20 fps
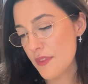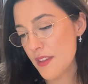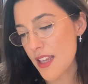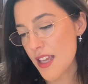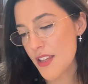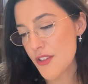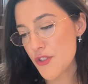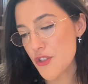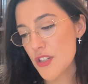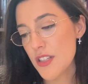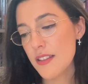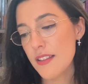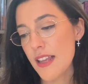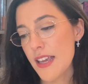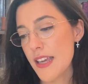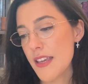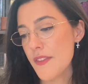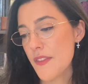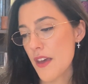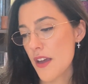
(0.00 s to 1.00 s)
as she
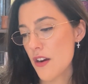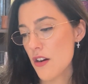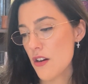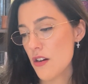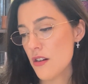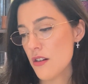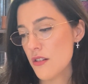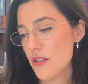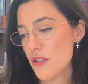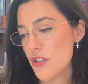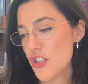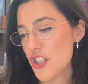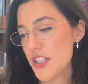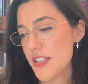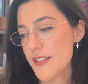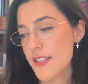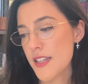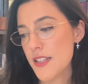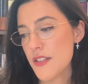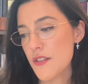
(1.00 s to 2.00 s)
lay there, she
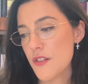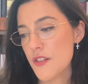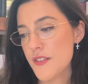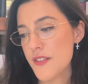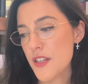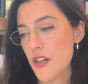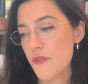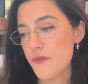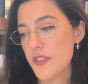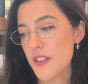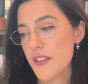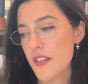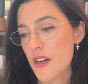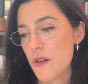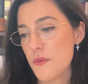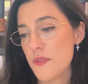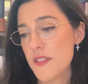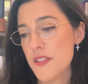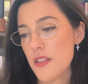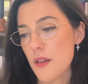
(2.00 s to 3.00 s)
said to herself that there
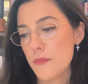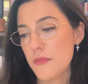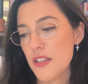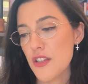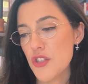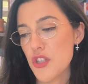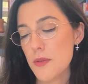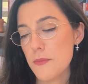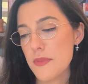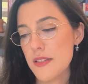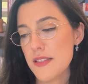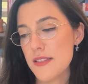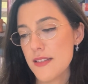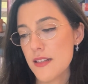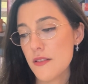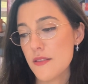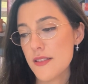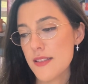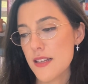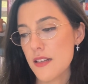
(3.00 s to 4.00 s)
was something she must
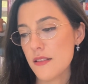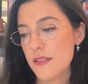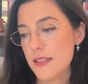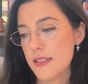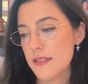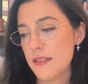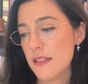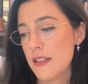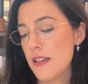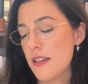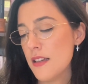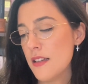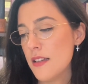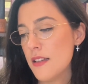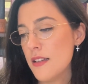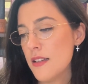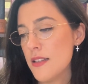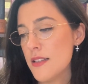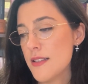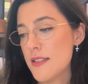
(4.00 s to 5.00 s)
tell Selden,
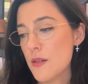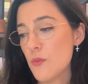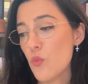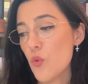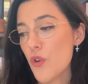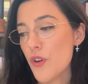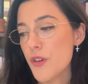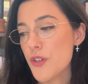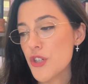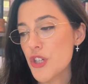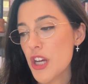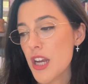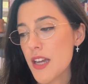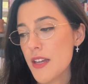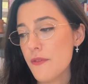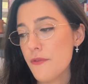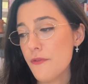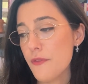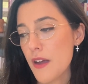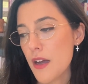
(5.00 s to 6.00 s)
some word she
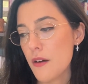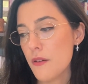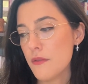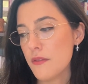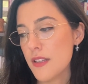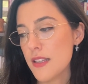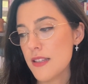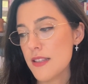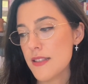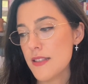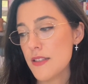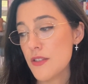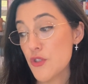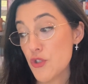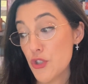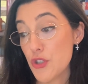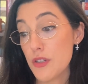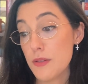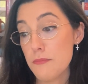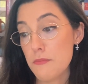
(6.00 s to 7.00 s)
had found that
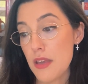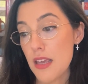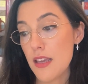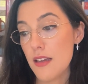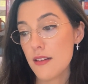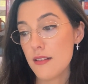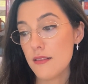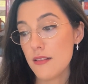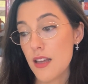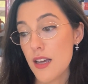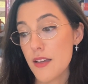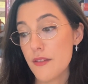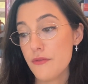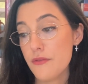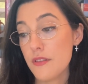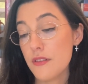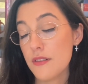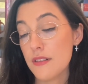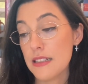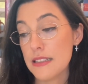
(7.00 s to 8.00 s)
should make life
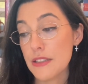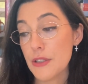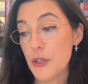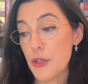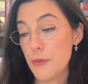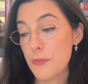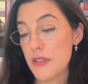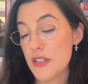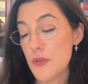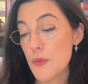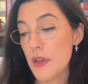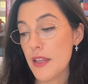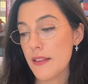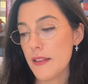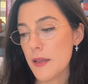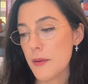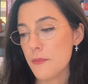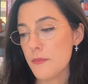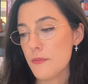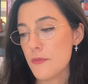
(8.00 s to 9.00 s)
clear between
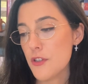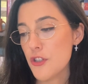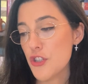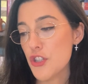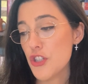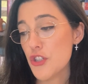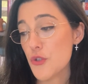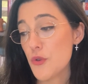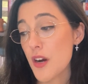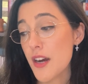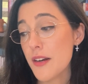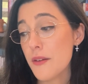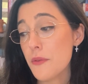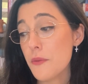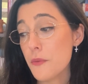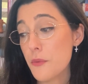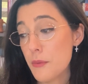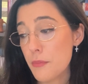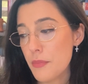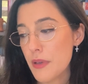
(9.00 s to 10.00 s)
them. She tried to
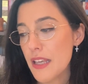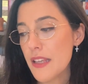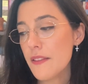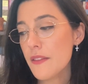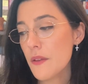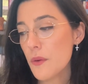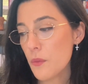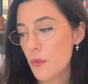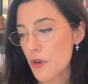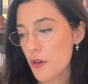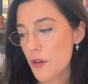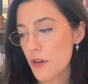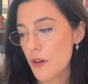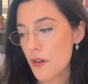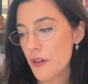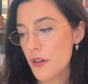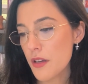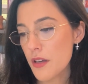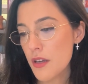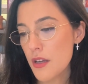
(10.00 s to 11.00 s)
repeat the
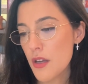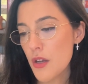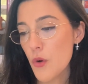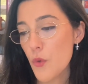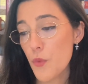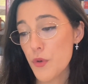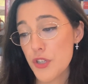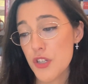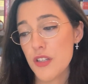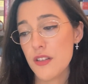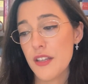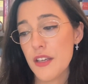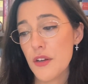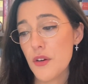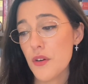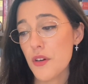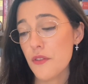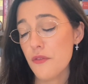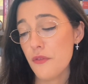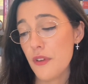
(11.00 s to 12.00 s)
word, which
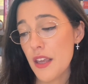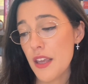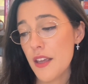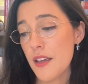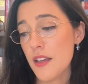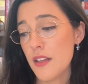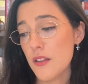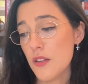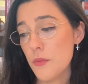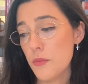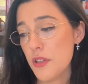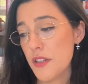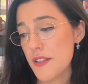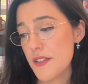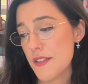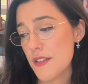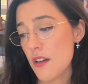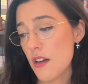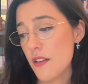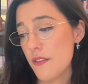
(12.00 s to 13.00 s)
lingered vague and
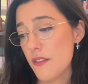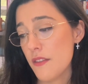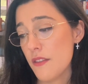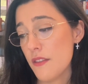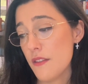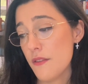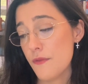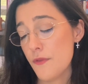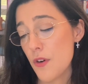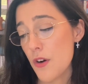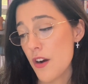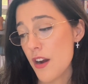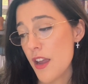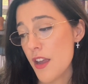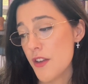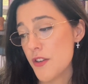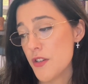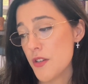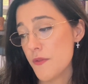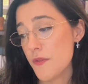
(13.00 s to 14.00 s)
luminous on the far
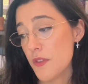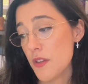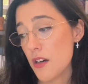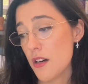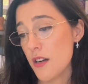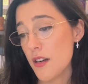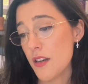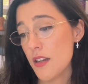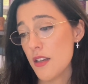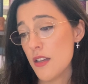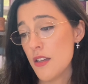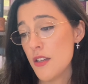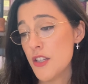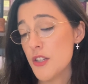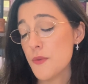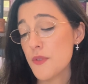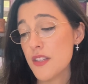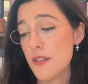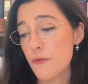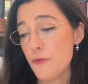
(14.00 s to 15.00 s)
edge of thought.
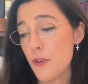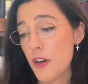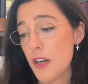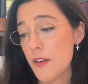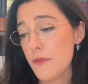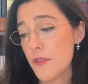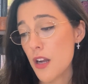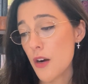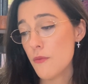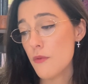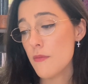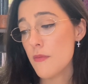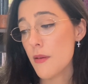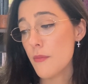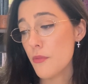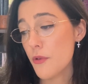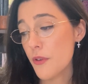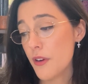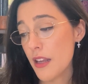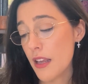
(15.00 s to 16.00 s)
She was afraid of not
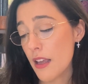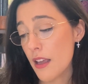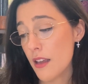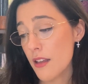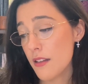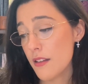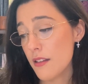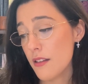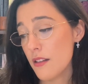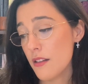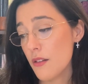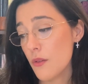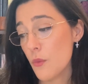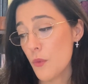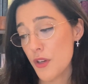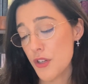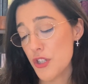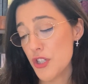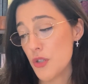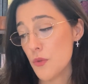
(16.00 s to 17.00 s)
remembering it
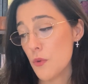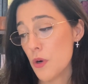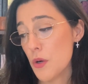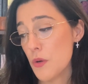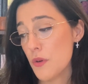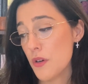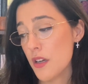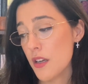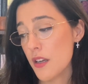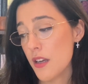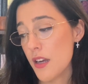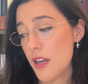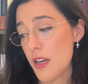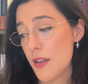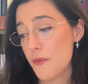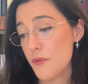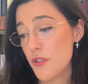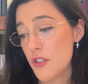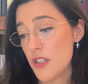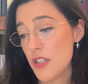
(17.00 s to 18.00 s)
when she woke, and
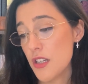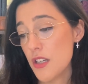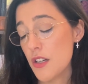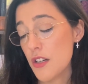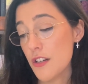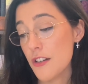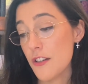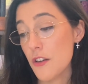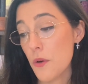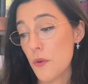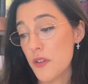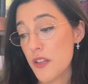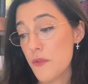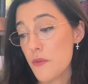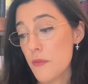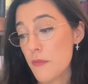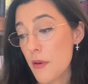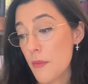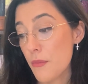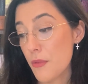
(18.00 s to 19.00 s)
if she could only
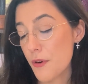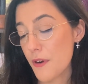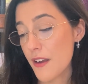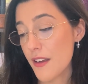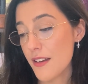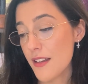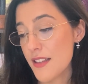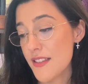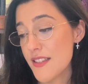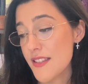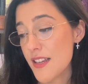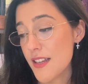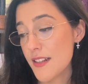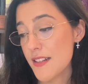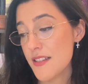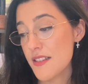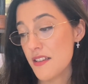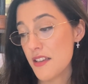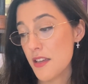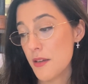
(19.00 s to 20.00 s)
remember it and said it
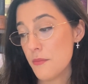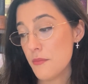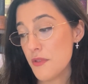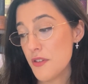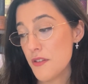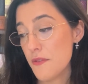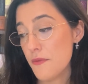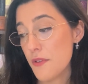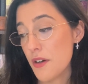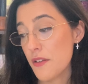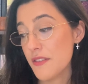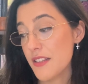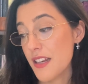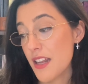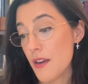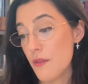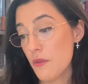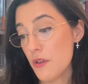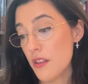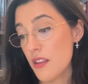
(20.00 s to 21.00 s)
to him, she felt that
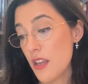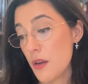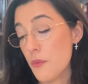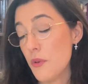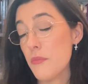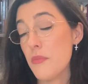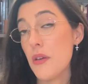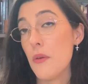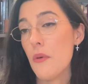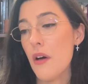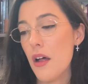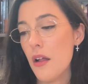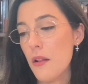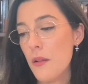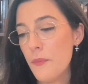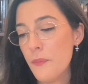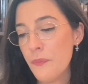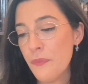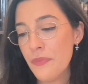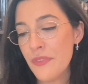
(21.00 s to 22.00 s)
everything would be well.
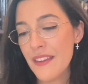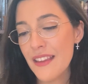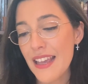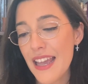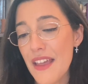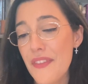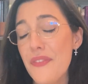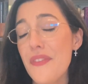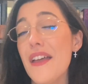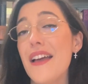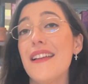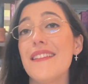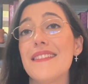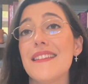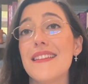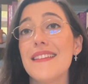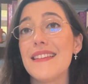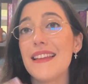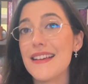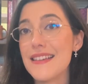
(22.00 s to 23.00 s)
And then the
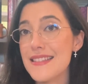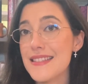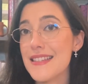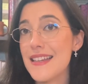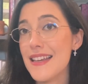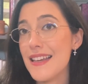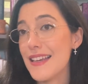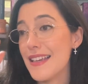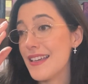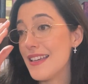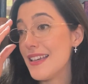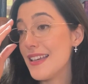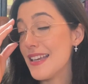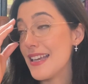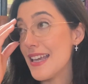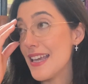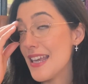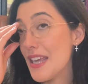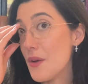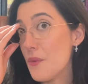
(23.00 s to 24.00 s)
next day,
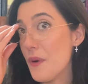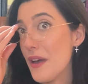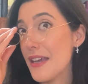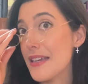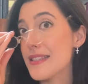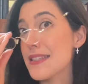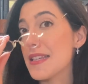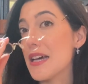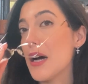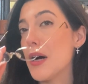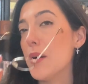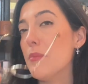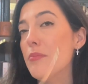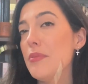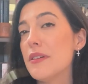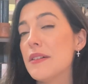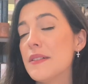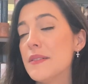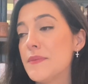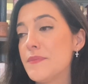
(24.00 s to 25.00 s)
he wakes up
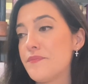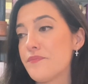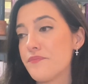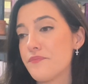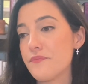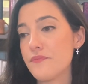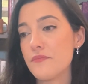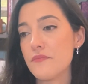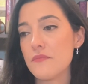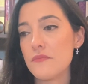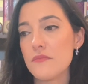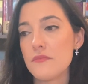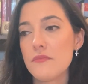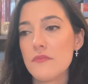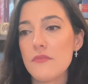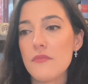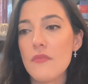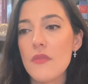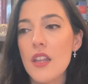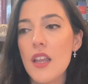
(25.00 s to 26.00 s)

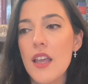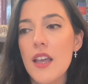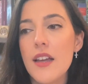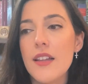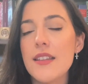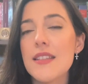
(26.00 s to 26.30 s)
and